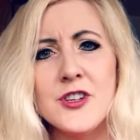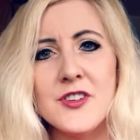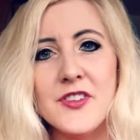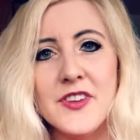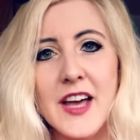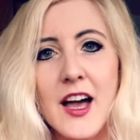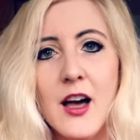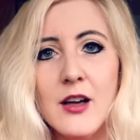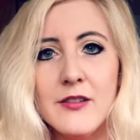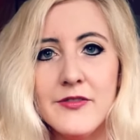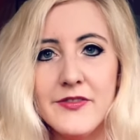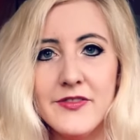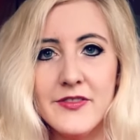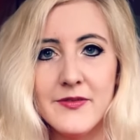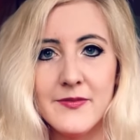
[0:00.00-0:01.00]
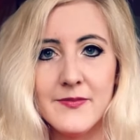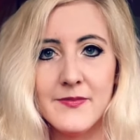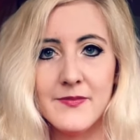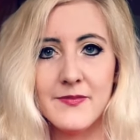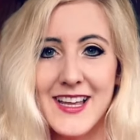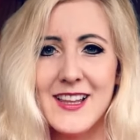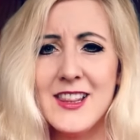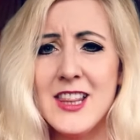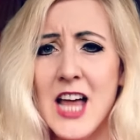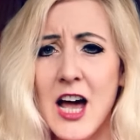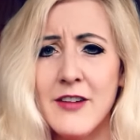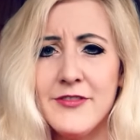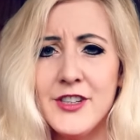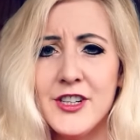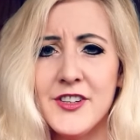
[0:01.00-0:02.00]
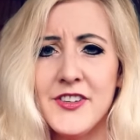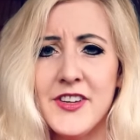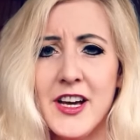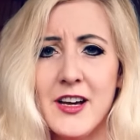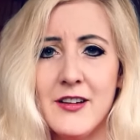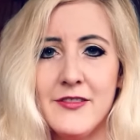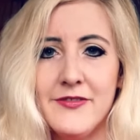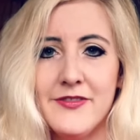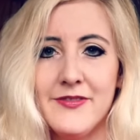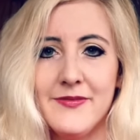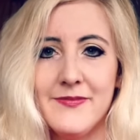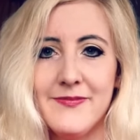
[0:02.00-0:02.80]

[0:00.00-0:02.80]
yourself. Love yourself.